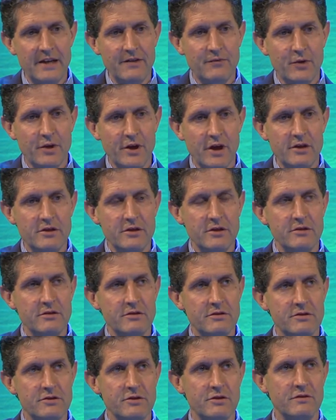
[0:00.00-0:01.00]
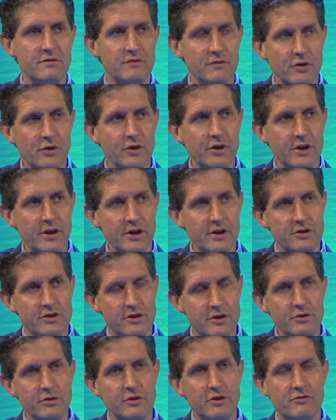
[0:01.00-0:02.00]
if we're going to sort of look at a
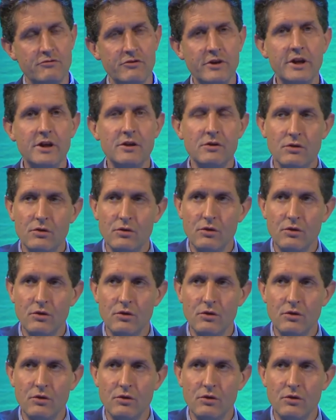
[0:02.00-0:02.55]
2 degree